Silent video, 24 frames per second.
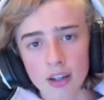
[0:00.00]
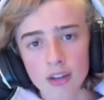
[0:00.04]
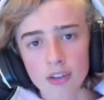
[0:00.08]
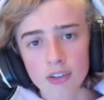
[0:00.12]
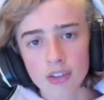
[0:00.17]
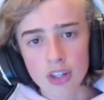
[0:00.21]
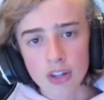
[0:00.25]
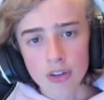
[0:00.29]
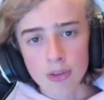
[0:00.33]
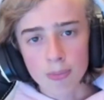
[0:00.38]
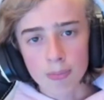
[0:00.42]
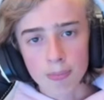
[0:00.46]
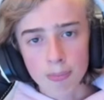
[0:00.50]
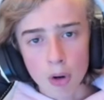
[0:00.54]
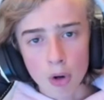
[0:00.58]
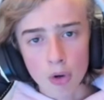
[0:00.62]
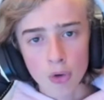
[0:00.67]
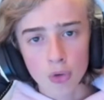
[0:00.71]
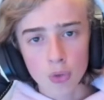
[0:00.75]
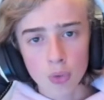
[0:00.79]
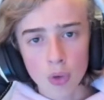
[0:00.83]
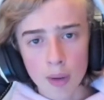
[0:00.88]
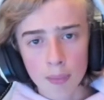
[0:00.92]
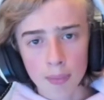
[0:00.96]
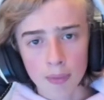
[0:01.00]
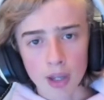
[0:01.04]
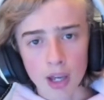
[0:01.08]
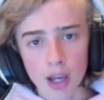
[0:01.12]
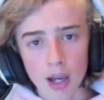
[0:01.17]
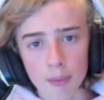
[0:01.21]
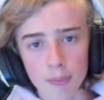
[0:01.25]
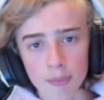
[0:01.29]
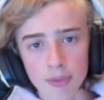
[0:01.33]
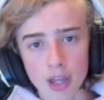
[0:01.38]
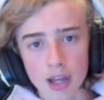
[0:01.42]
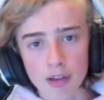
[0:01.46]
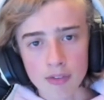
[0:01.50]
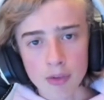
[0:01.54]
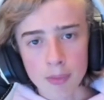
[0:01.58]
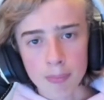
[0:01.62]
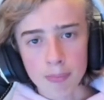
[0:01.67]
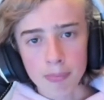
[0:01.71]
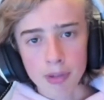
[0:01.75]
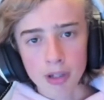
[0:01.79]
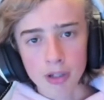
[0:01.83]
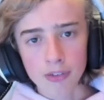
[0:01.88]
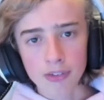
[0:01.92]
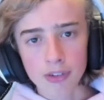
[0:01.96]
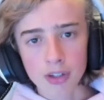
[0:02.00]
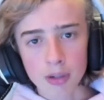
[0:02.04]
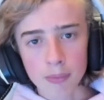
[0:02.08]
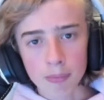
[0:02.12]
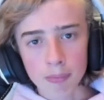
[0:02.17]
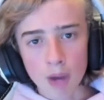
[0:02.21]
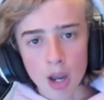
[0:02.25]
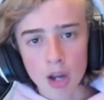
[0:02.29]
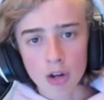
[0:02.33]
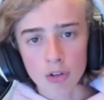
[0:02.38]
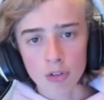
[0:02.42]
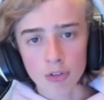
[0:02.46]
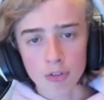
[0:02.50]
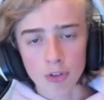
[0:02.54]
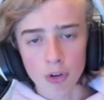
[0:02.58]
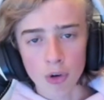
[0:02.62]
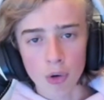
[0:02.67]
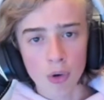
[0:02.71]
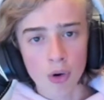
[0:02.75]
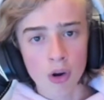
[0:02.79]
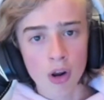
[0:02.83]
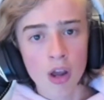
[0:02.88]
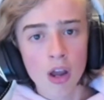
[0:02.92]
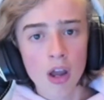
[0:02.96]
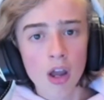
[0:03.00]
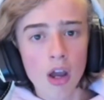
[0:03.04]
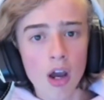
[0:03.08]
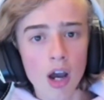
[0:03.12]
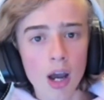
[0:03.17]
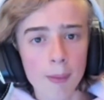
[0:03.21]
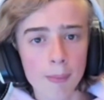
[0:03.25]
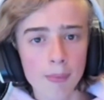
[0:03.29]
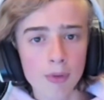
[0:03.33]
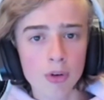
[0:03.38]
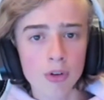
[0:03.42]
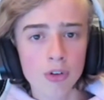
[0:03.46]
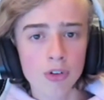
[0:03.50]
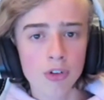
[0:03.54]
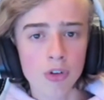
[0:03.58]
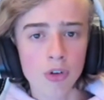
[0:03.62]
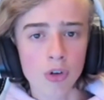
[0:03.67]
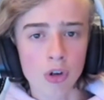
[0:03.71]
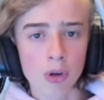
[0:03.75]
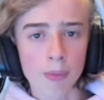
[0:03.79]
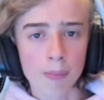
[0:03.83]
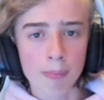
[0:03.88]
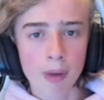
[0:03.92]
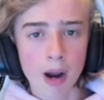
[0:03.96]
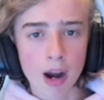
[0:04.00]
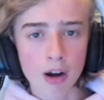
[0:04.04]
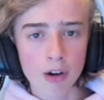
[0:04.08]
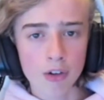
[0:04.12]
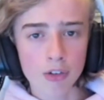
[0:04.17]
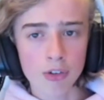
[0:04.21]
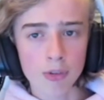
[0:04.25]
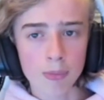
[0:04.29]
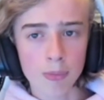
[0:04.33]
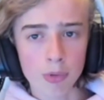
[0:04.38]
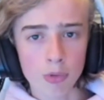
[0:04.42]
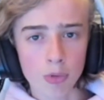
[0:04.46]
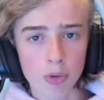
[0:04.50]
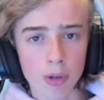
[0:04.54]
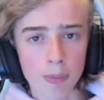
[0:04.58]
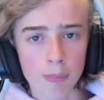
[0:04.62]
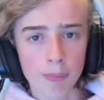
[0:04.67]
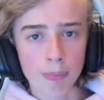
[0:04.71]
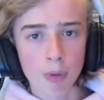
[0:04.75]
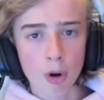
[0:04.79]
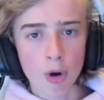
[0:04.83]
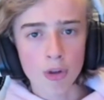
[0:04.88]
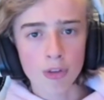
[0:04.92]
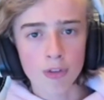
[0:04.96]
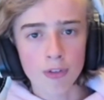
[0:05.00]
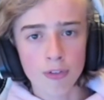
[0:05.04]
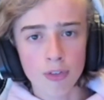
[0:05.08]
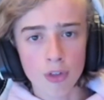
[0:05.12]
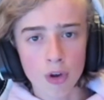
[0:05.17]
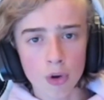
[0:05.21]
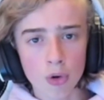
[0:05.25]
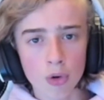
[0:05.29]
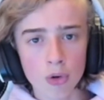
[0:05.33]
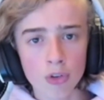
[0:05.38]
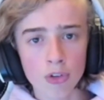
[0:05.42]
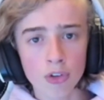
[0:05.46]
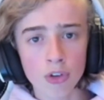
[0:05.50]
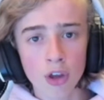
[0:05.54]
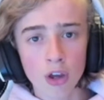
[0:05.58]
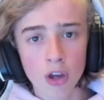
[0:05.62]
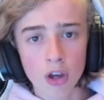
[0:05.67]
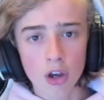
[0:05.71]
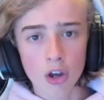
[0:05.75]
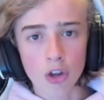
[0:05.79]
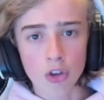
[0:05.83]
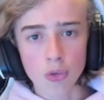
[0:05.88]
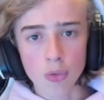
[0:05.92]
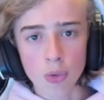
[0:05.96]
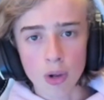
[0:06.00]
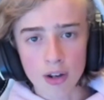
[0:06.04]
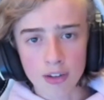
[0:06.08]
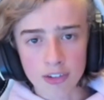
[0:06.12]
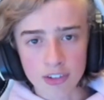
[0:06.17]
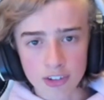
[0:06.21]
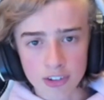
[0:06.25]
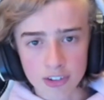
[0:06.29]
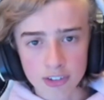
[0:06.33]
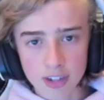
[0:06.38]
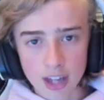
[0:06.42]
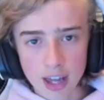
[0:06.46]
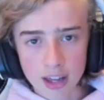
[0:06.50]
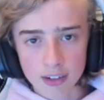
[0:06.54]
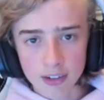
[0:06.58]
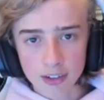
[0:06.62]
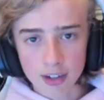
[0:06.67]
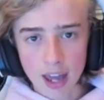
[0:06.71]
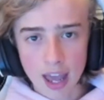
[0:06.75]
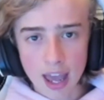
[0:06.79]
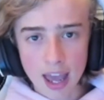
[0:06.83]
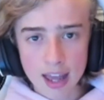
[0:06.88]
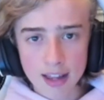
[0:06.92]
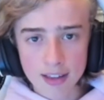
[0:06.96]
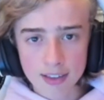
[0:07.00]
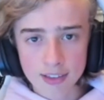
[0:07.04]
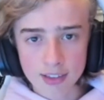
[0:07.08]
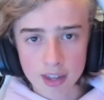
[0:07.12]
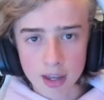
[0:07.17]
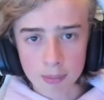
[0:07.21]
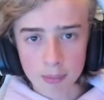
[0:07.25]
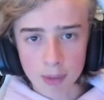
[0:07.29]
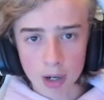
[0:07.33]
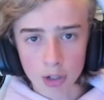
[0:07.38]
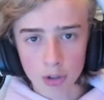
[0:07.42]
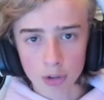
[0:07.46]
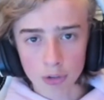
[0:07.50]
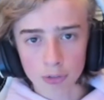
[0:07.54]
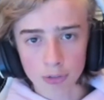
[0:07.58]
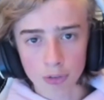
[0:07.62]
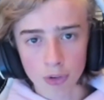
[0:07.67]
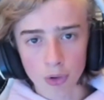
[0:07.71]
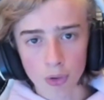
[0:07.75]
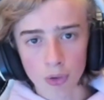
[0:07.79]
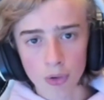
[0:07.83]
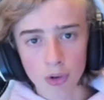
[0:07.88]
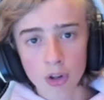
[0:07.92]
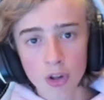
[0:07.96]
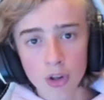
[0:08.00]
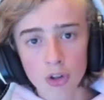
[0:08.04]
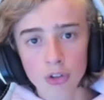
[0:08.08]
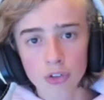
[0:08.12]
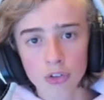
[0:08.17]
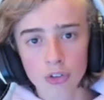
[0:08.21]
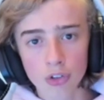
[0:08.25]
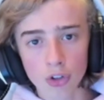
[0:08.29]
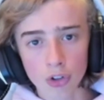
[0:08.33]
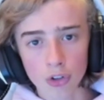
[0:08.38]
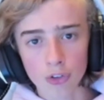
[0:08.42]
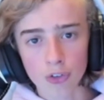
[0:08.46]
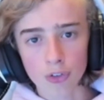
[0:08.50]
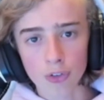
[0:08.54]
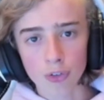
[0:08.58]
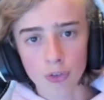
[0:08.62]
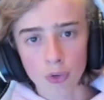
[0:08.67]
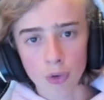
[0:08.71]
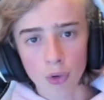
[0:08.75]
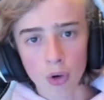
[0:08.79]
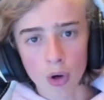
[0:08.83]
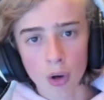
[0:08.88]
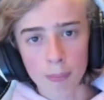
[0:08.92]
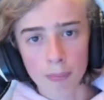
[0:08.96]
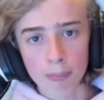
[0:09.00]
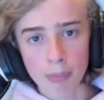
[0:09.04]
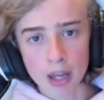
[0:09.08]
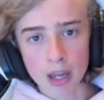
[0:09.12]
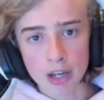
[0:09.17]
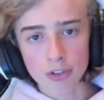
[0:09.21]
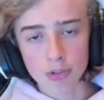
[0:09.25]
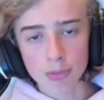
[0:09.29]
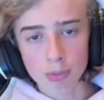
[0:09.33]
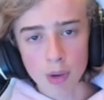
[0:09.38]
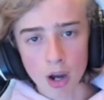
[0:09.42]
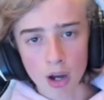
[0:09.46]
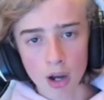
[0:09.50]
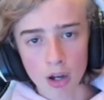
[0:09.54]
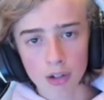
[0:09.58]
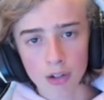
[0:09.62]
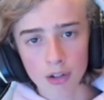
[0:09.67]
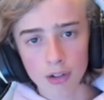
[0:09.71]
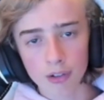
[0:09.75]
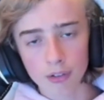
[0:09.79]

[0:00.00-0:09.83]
since both webcams have a built-in microphone, I'm going to do a comparison between both of those as well as a standard headset microphone just for a benchmark.